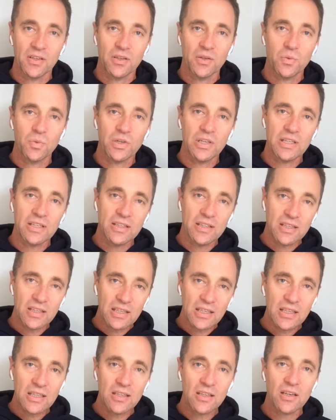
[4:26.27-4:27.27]
We
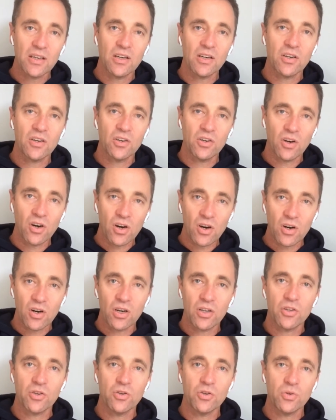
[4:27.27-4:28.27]
need a
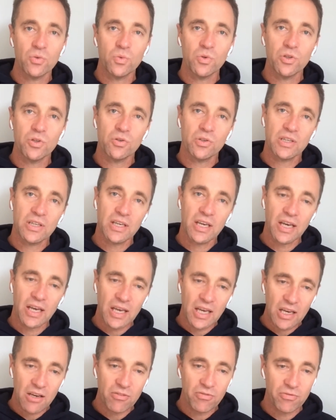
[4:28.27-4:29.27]
God who will
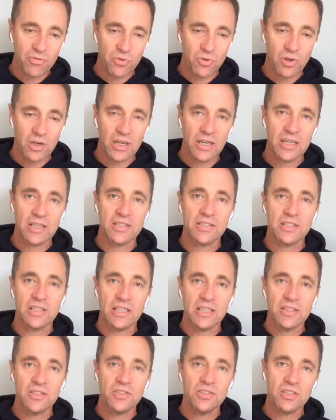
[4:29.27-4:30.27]
care for us.
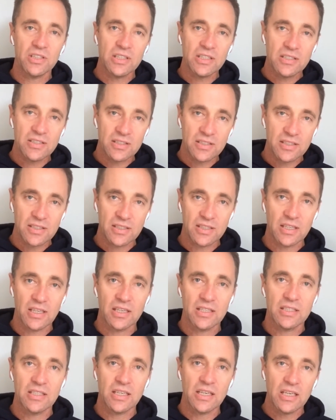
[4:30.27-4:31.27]
And Jesus
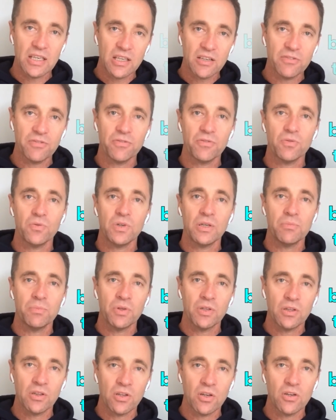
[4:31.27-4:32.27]
says, if we
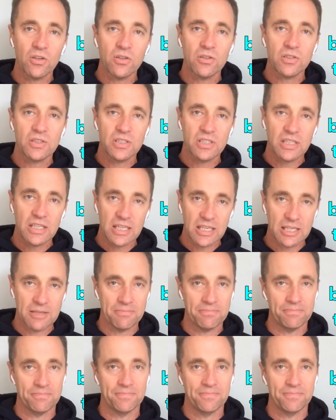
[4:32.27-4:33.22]
belong to him,